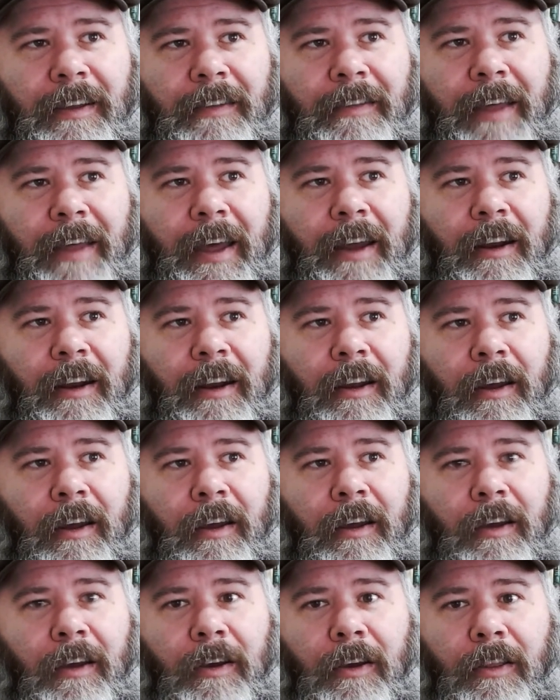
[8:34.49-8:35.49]
that
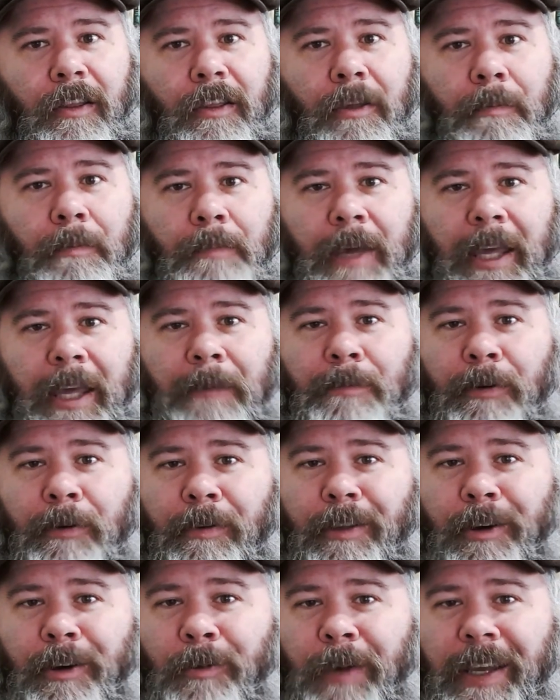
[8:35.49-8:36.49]
the
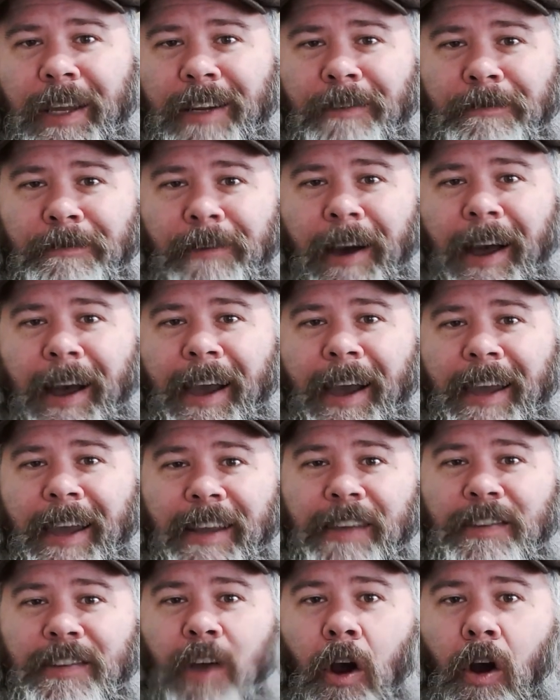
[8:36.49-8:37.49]
people that we define
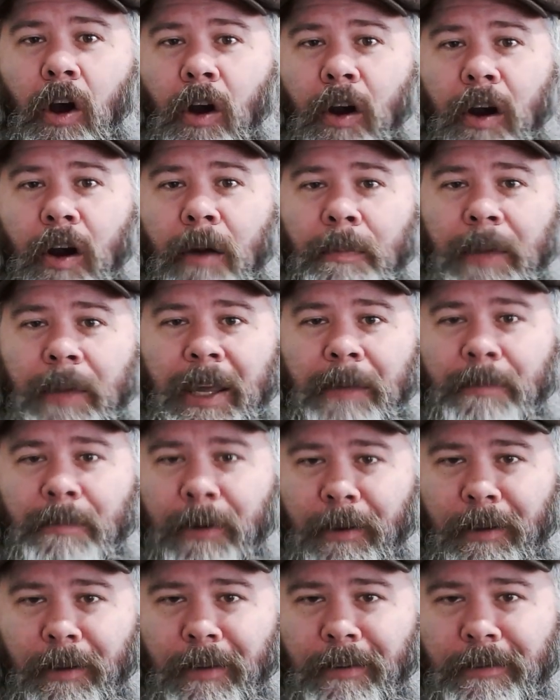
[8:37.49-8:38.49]
as our
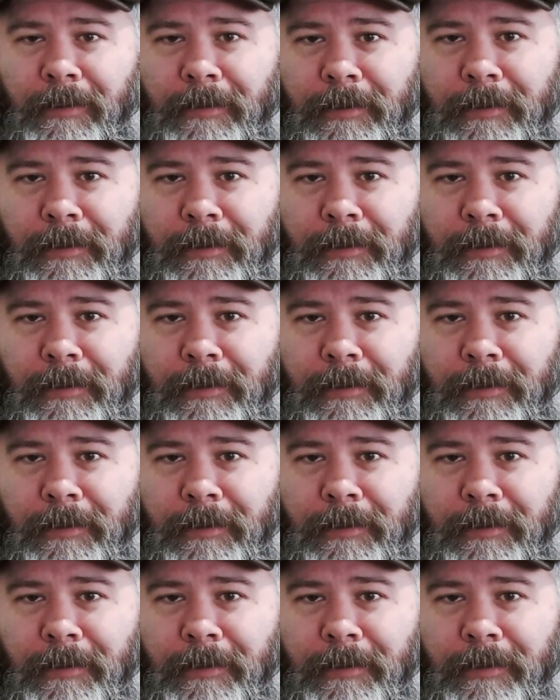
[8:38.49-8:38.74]
people